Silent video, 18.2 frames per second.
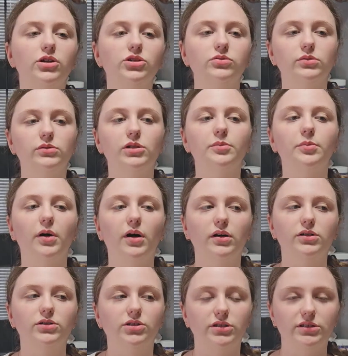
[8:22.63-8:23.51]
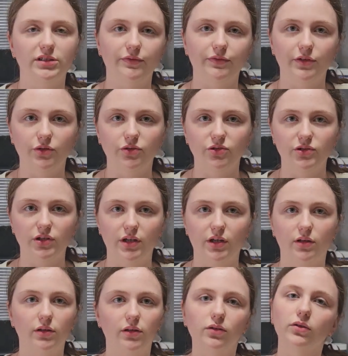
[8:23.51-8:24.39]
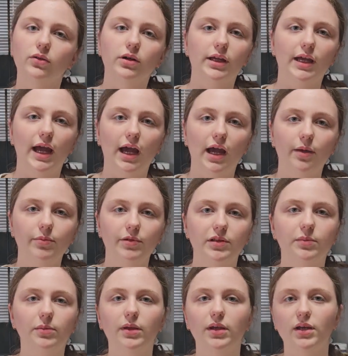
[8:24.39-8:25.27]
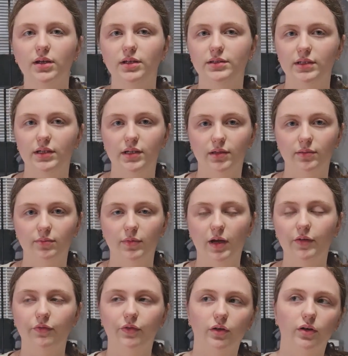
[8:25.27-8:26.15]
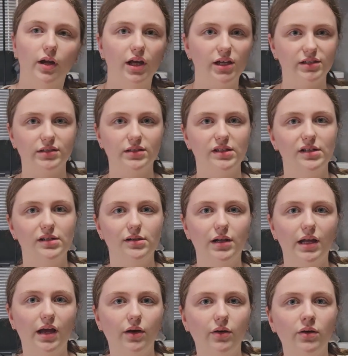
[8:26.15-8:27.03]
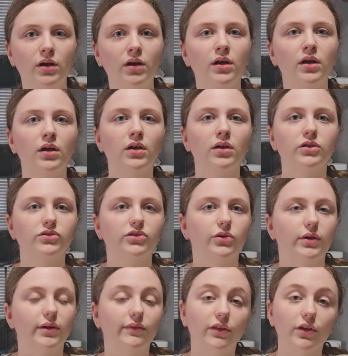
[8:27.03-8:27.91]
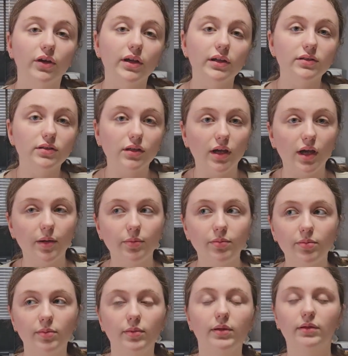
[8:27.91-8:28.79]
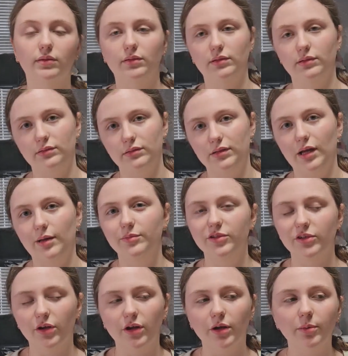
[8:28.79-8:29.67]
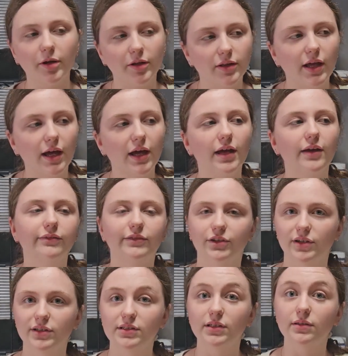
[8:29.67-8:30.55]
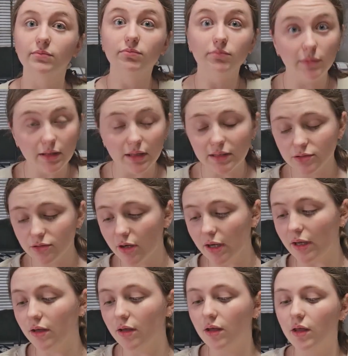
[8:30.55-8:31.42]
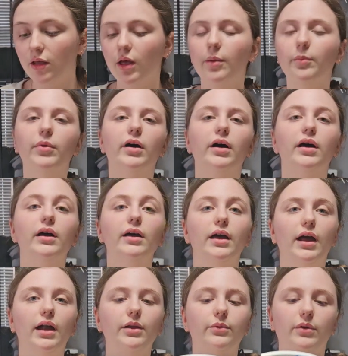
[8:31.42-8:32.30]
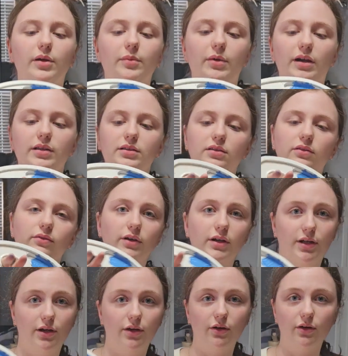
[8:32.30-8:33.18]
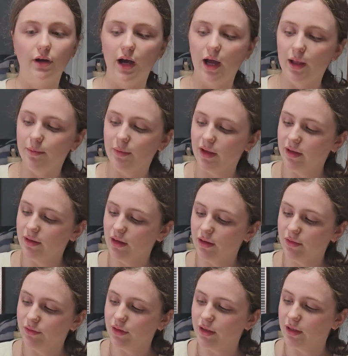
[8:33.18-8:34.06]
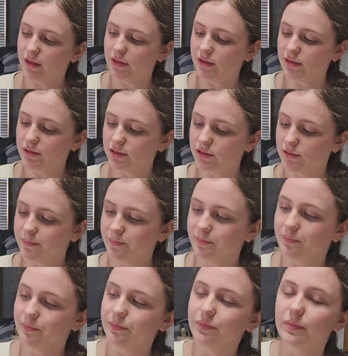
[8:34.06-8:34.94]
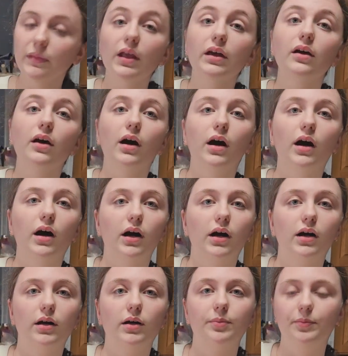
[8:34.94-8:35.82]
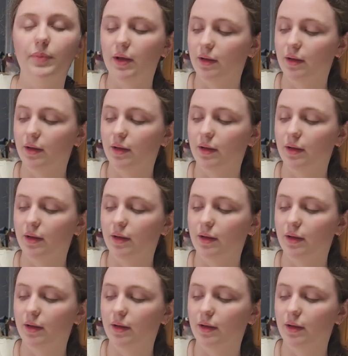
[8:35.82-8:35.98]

just want to apologize if there was like a little gap. It's because my phone exited it out. So if there is a gap, I'm sorry about that. If there isn't, then that's great. But anyway, back to the video. I made this, I